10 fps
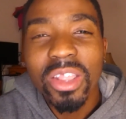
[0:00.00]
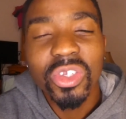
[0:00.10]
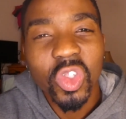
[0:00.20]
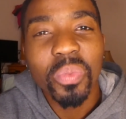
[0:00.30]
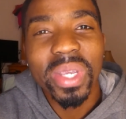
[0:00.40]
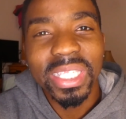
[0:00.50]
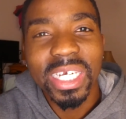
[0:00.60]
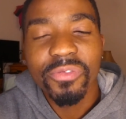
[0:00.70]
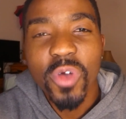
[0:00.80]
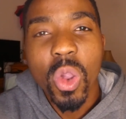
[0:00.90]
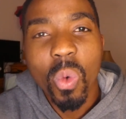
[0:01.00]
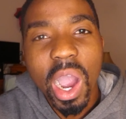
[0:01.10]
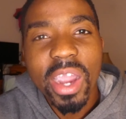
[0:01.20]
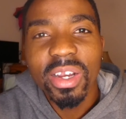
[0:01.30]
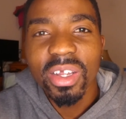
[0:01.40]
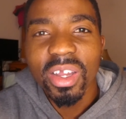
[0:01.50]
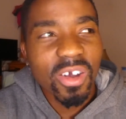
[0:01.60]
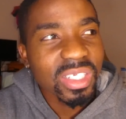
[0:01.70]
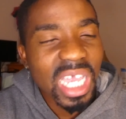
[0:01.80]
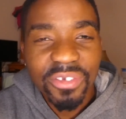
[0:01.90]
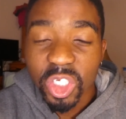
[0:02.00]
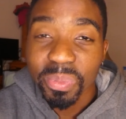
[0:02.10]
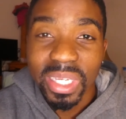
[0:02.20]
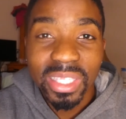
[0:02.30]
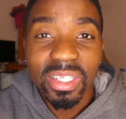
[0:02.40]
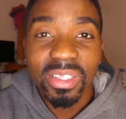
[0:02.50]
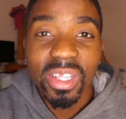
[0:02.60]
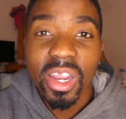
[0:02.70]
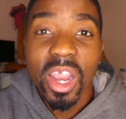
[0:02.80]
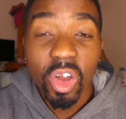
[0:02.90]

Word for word: need to stop eating it for a while because I've just been eating it a,